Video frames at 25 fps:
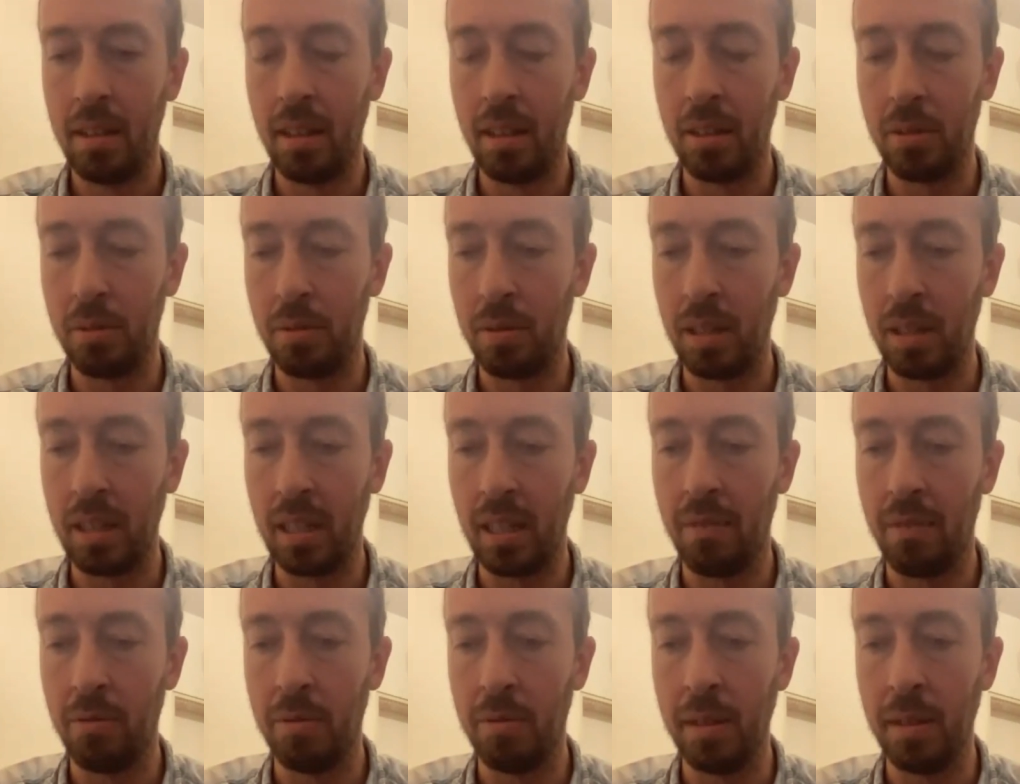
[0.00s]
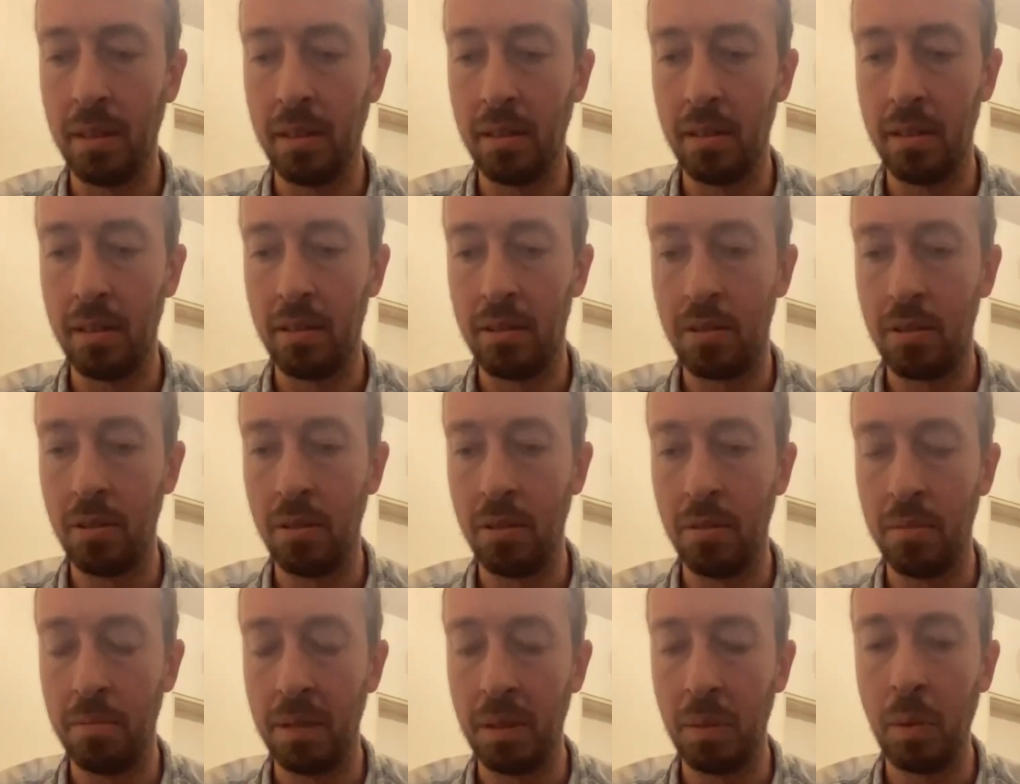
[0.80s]
Israeli government
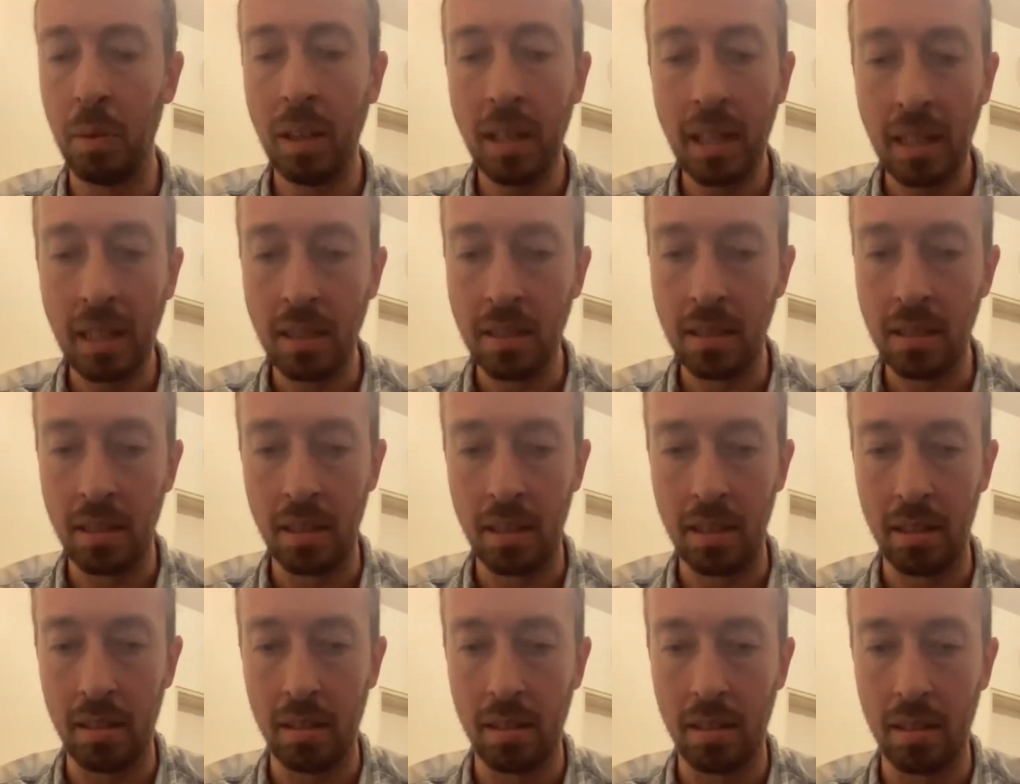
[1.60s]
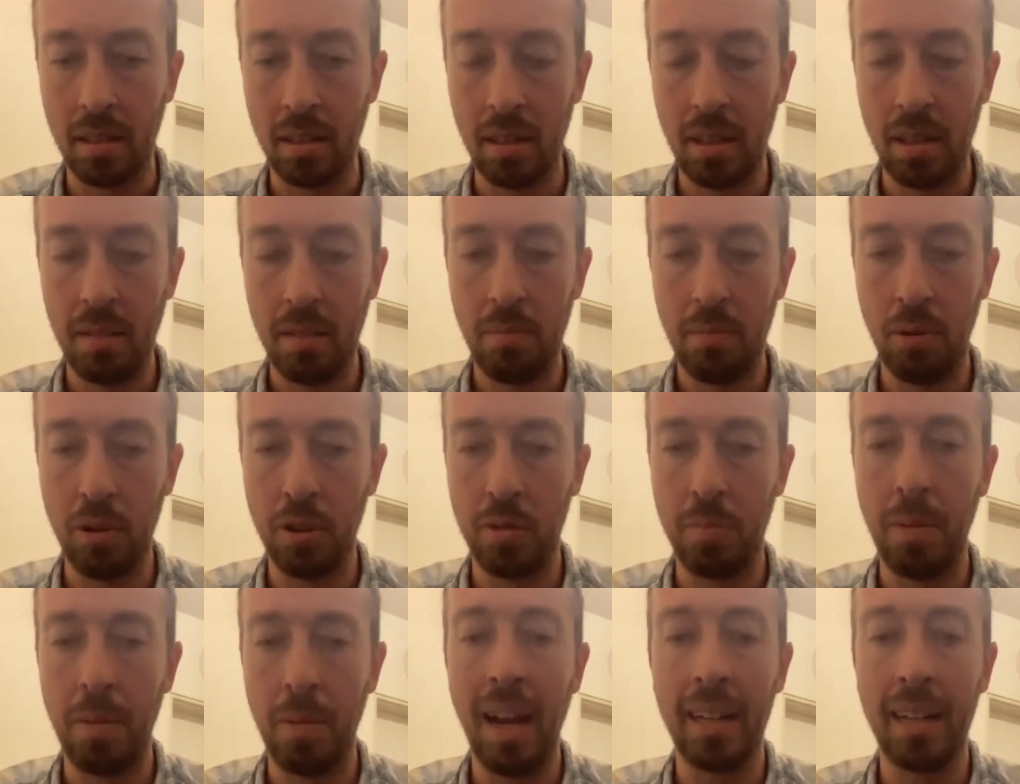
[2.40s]
to be willing to
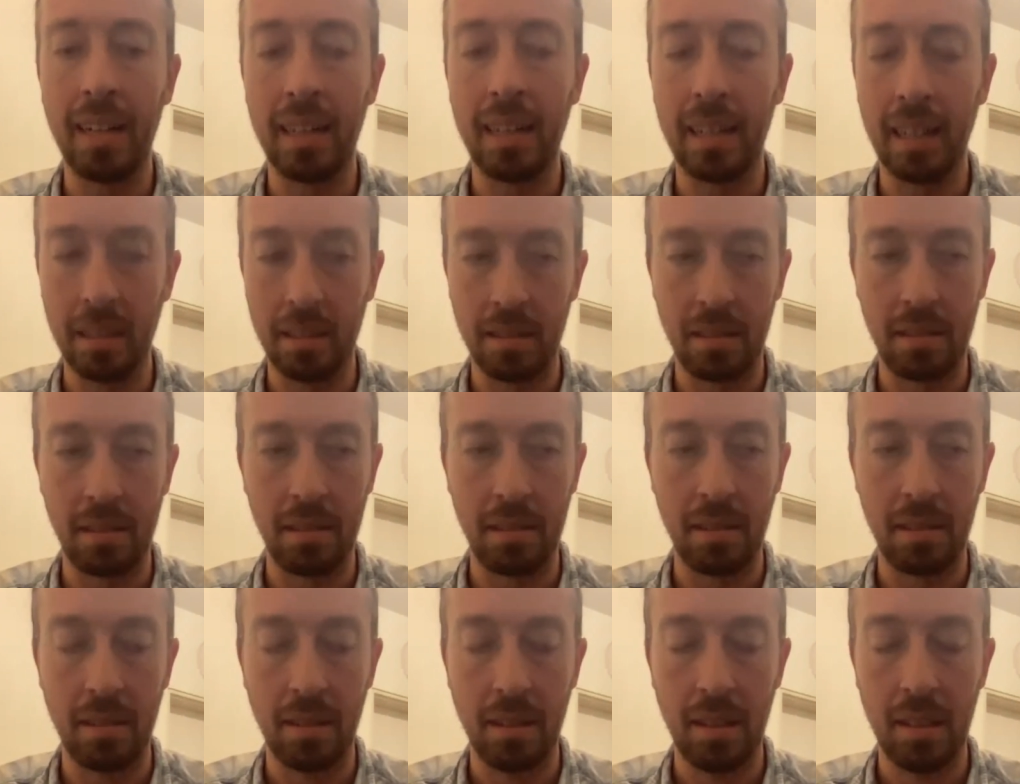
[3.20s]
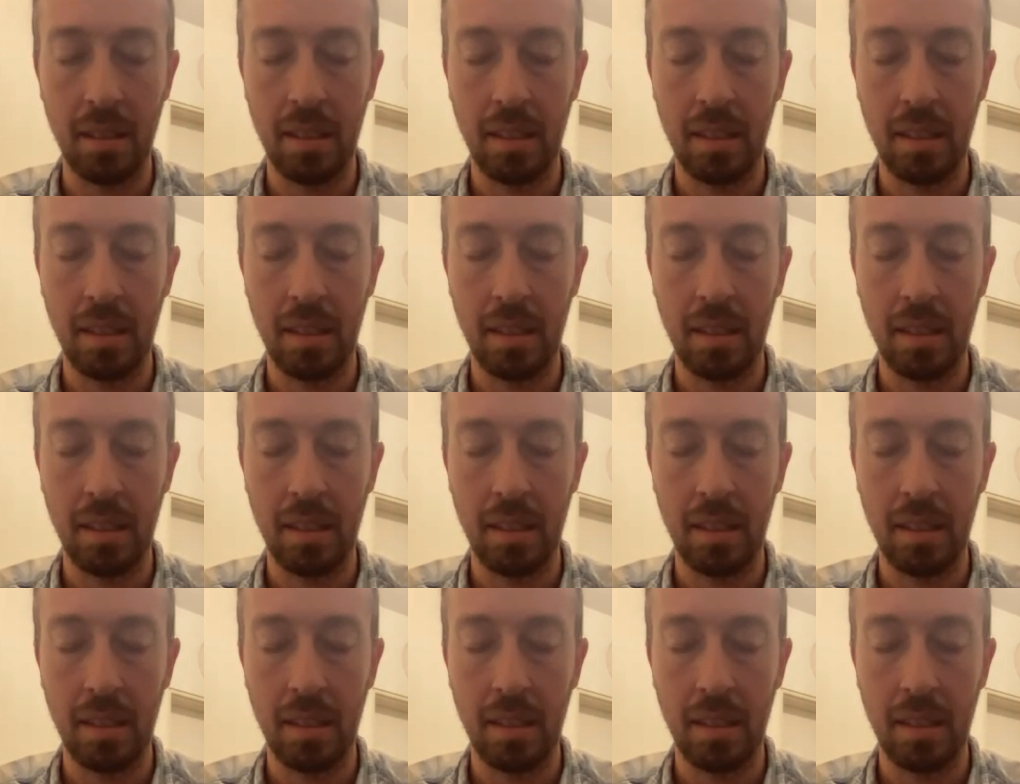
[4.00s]
push back against